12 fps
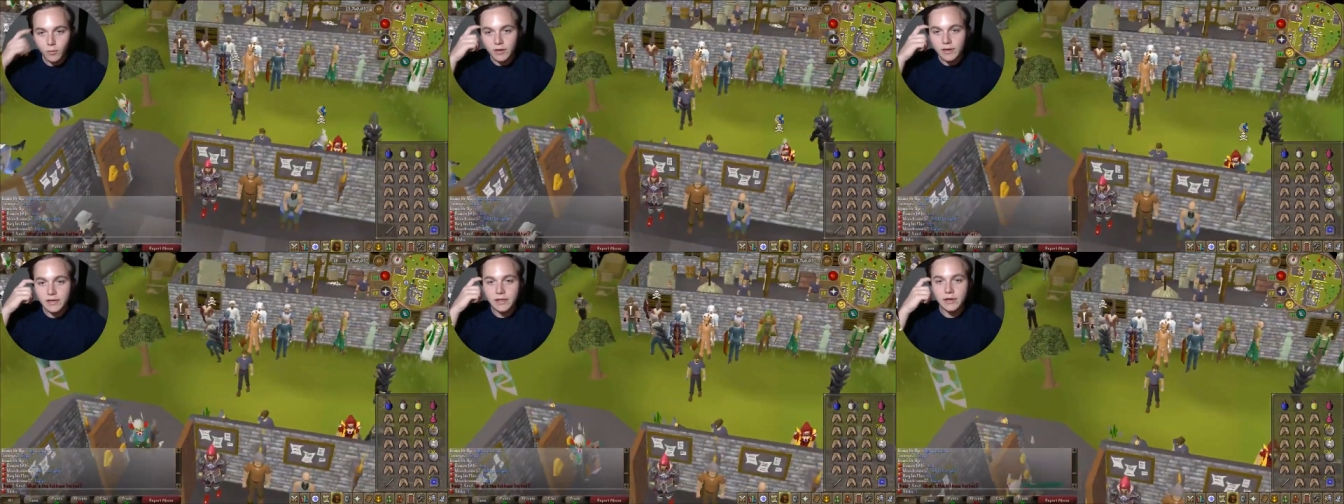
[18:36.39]

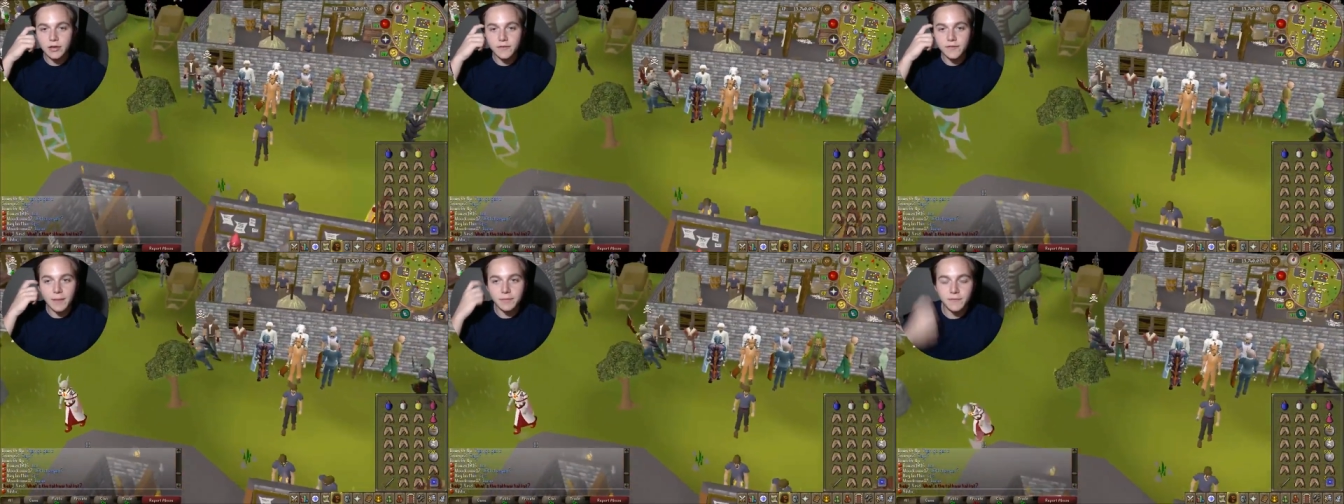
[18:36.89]
a he? He could
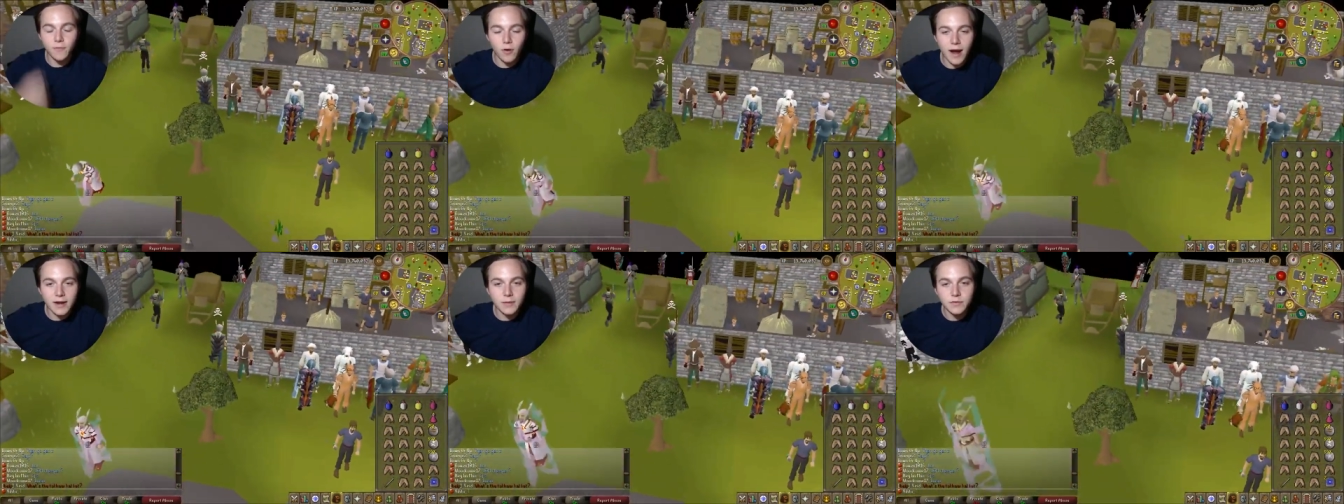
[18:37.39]
have kept
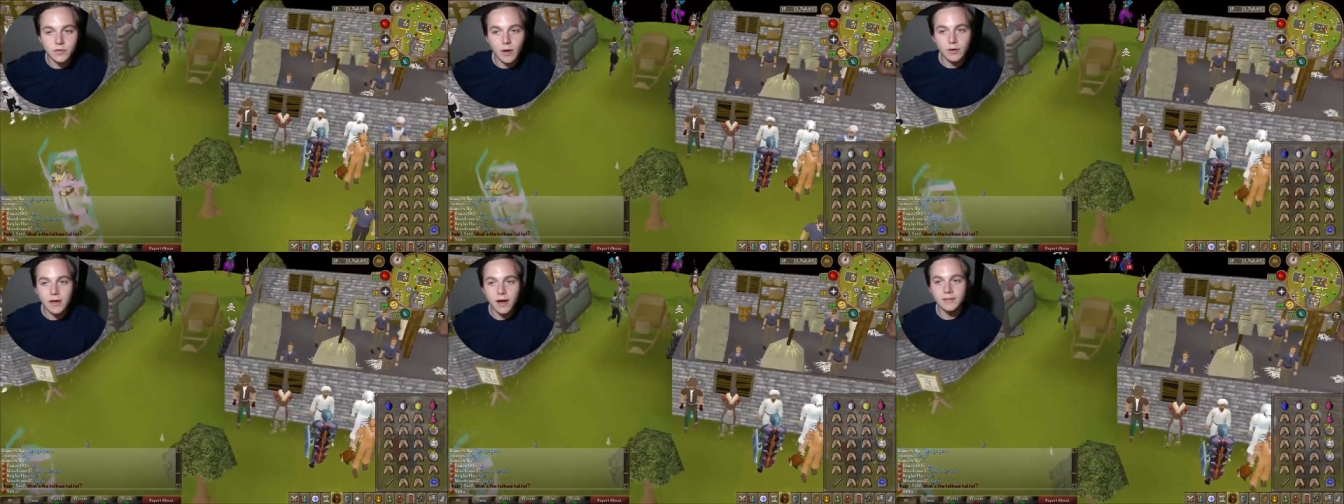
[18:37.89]
four items, so
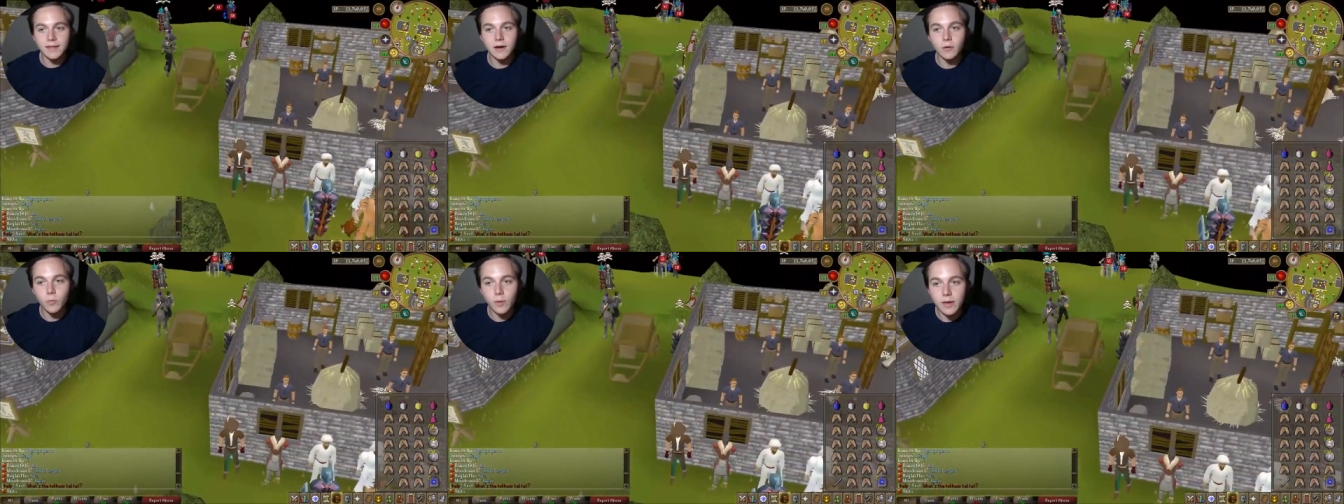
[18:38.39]
I would have gotten
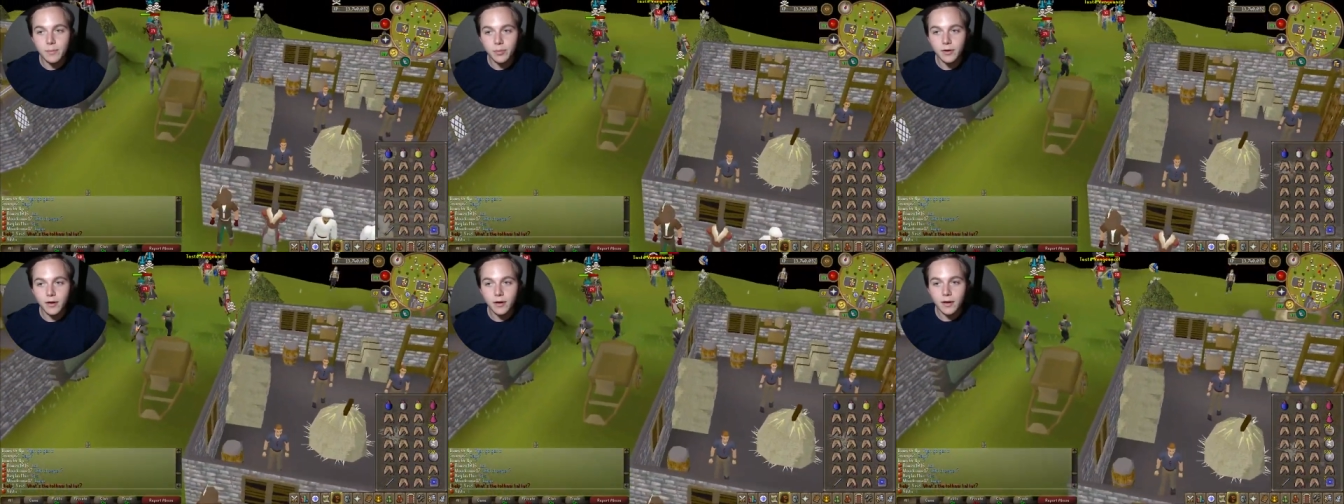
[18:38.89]
like a whip.